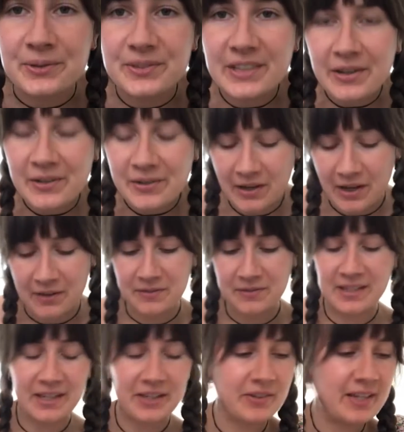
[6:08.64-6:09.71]
So I've
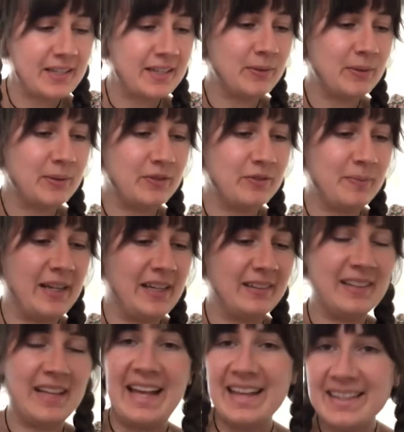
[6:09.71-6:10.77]
decorated all of my
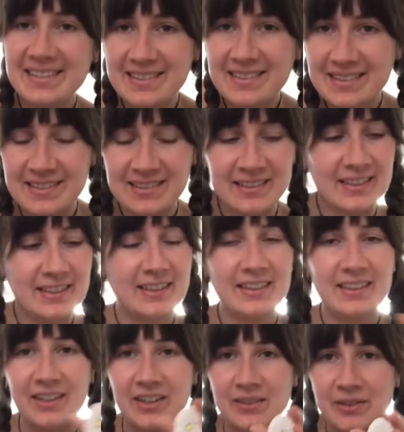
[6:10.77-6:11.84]
little eggs
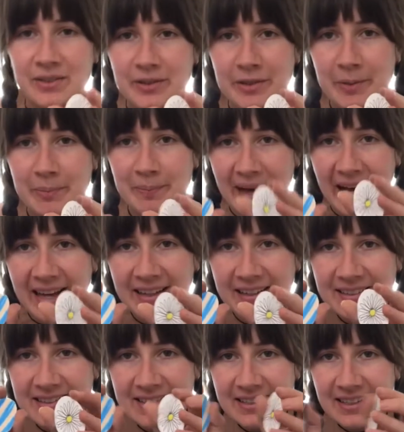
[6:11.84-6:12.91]
on the
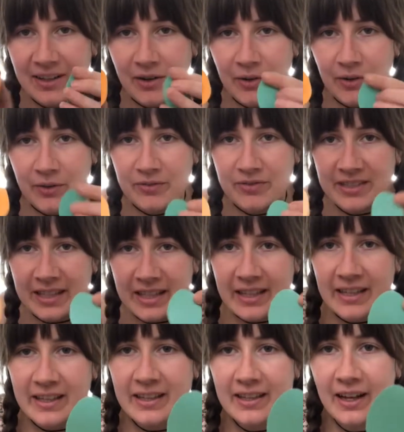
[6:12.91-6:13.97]
backs of
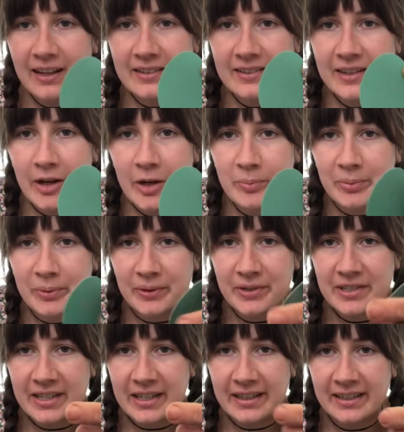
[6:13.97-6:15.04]
the coloured
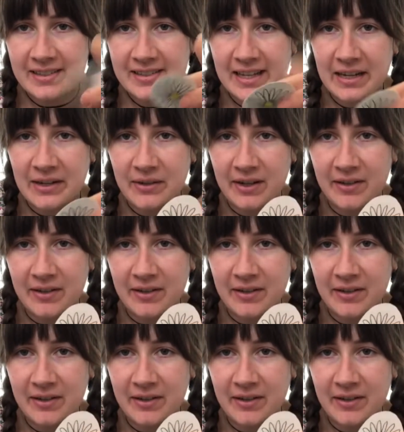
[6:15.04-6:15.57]
cardboard that I cut out.